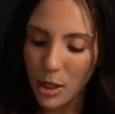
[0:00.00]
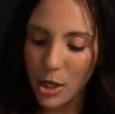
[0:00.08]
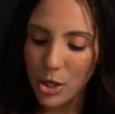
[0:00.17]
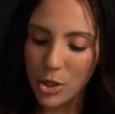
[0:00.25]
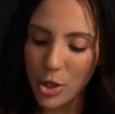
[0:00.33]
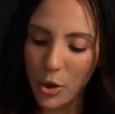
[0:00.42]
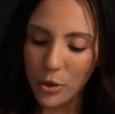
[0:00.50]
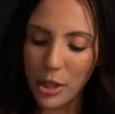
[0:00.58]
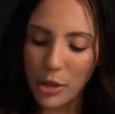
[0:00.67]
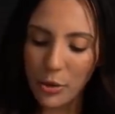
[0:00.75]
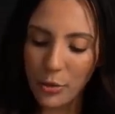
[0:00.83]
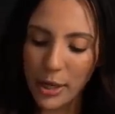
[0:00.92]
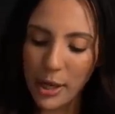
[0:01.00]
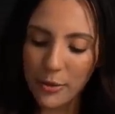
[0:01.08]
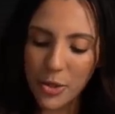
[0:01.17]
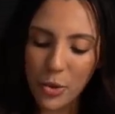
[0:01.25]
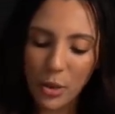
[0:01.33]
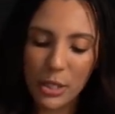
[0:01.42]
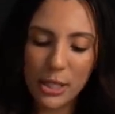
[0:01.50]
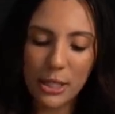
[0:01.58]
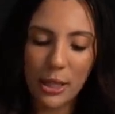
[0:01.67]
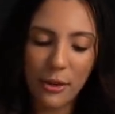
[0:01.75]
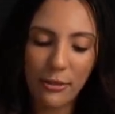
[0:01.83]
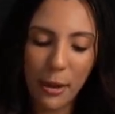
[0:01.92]
So the Three of Swords is
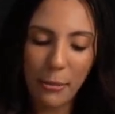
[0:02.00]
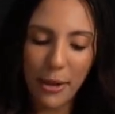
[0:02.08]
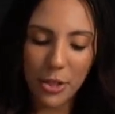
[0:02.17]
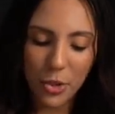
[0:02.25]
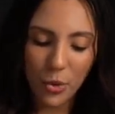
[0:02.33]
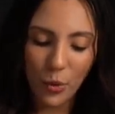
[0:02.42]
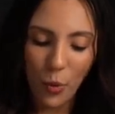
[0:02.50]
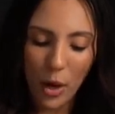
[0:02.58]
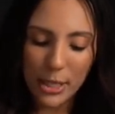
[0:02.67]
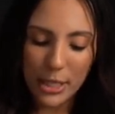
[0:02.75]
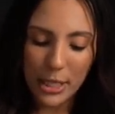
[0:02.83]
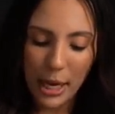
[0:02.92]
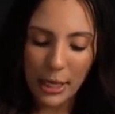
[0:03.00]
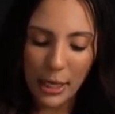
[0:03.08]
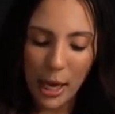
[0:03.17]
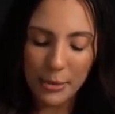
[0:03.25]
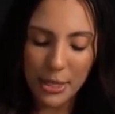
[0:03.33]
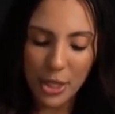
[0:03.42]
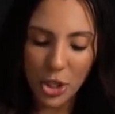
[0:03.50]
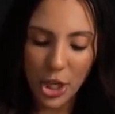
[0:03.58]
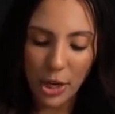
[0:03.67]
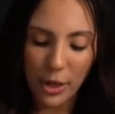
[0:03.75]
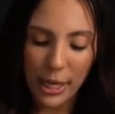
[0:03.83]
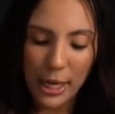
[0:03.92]
clarified by the Two of Wands, the Knight of Cups, and the
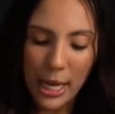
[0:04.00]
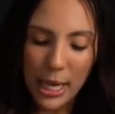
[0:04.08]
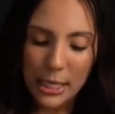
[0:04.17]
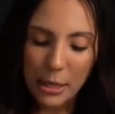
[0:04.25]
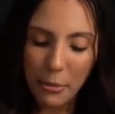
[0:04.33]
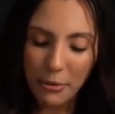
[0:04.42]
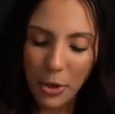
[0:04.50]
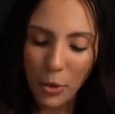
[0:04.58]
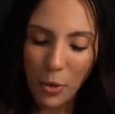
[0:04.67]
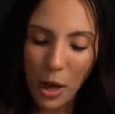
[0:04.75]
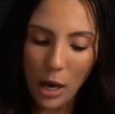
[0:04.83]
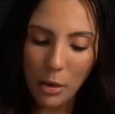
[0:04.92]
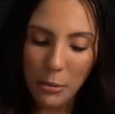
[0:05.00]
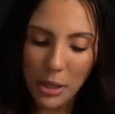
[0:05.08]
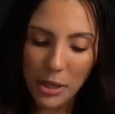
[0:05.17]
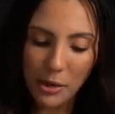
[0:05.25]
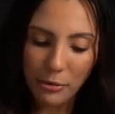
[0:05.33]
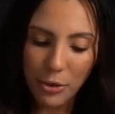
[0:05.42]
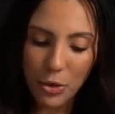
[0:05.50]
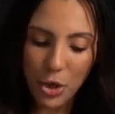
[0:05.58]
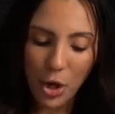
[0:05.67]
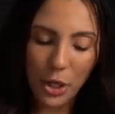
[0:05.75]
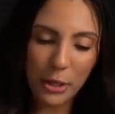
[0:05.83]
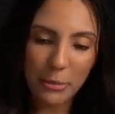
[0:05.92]
Chariot. Some of you in the near
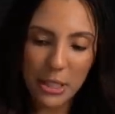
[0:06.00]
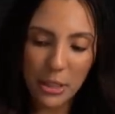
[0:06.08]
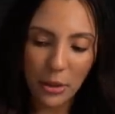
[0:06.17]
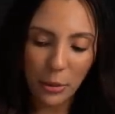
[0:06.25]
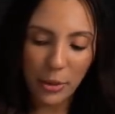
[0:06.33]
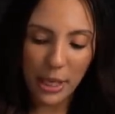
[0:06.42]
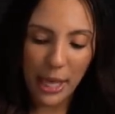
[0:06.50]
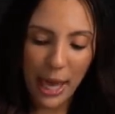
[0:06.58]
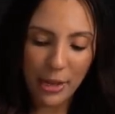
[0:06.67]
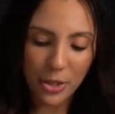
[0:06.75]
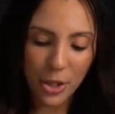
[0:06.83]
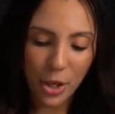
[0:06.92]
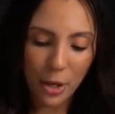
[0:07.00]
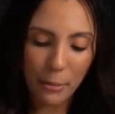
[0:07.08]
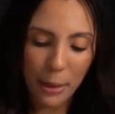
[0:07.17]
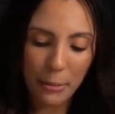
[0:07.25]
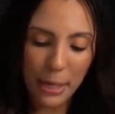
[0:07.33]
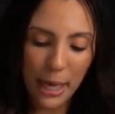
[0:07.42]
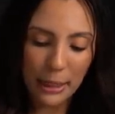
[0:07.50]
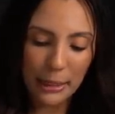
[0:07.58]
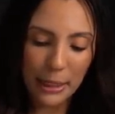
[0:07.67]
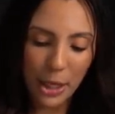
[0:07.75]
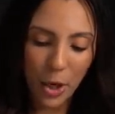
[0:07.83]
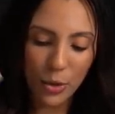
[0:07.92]
future are going to be dealing with a Cancer, maybe a
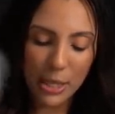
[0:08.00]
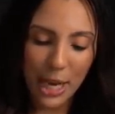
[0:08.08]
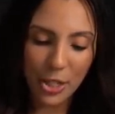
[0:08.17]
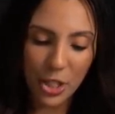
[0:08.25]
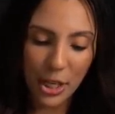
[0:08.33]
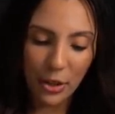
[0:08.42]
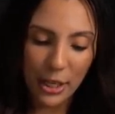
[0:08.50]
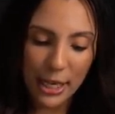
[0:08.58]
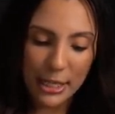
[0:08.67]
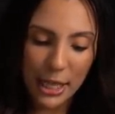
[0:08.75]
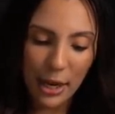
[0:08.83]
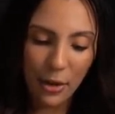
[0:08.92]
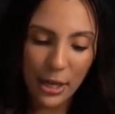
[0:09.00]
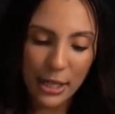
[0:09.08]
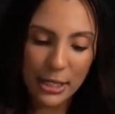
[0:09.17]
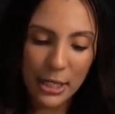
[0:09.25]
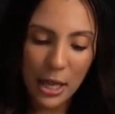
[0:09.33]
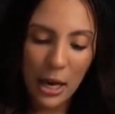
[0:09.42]
Leo, Sagittarius, Aries,